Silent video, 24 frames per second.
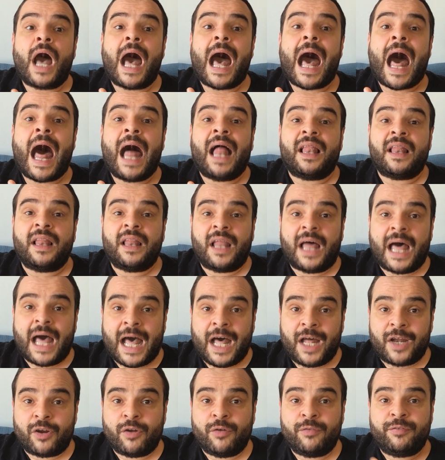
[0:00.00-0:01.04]
a
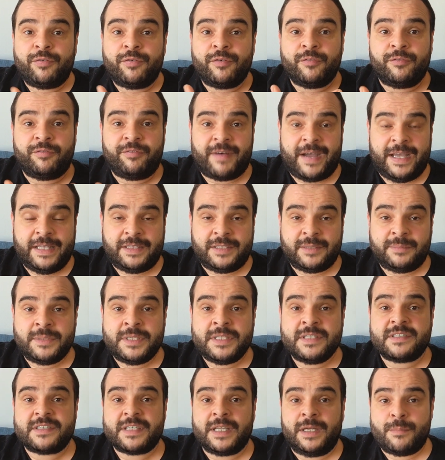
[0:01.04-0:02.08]
lot of
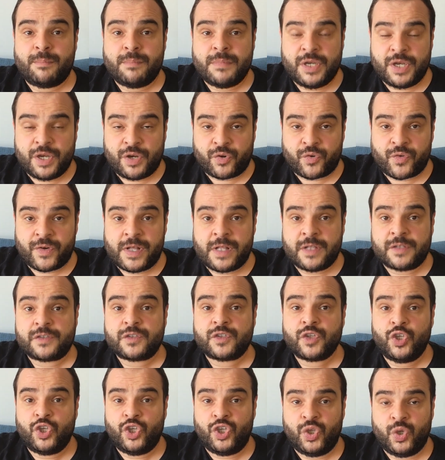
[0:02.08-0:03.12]
vitamins and minerals
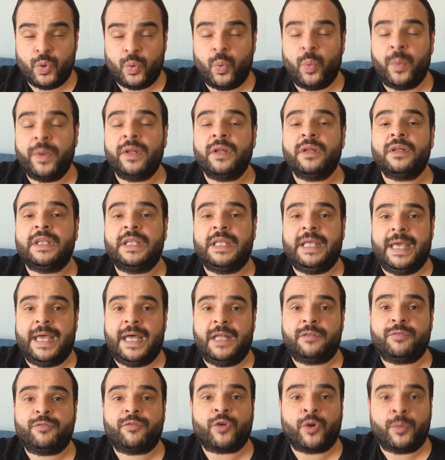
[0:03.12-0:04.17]
you will
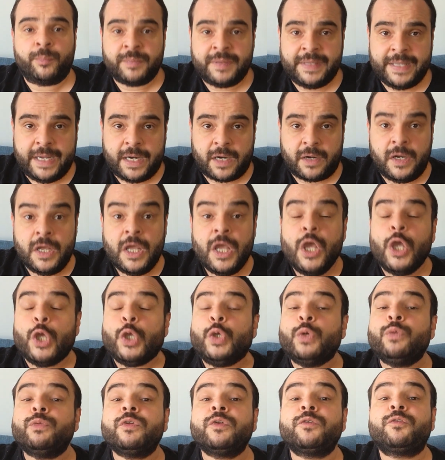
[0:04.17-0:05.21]
get from there.
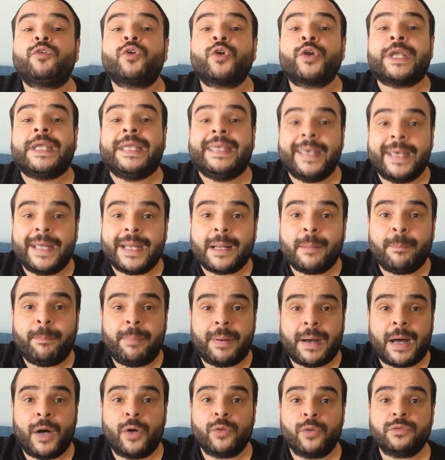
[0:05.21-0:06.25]
You will forget
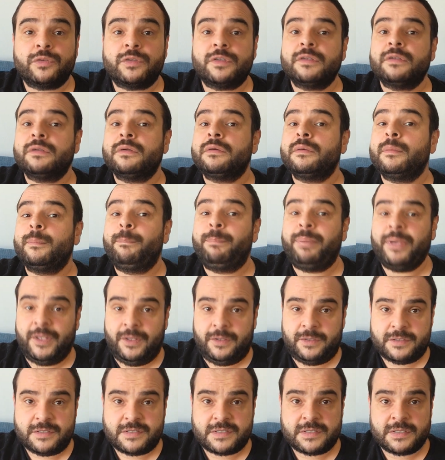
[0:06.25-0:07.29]
about
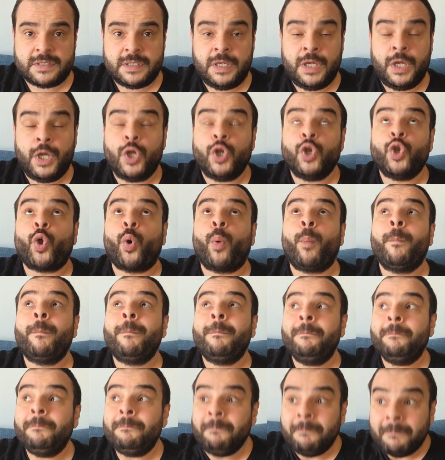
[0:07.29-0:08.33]
pills, no
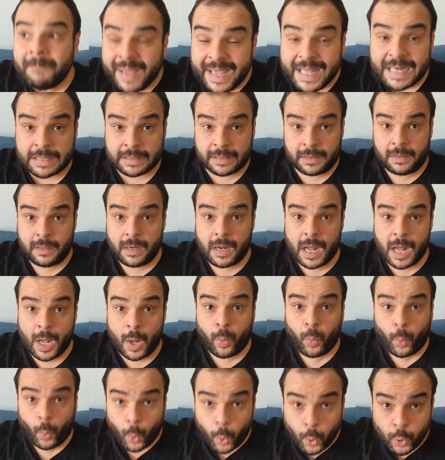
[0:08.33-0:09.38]
matter
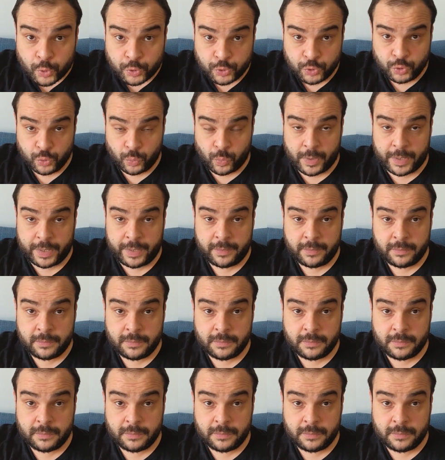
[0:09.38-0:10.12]
how old you are.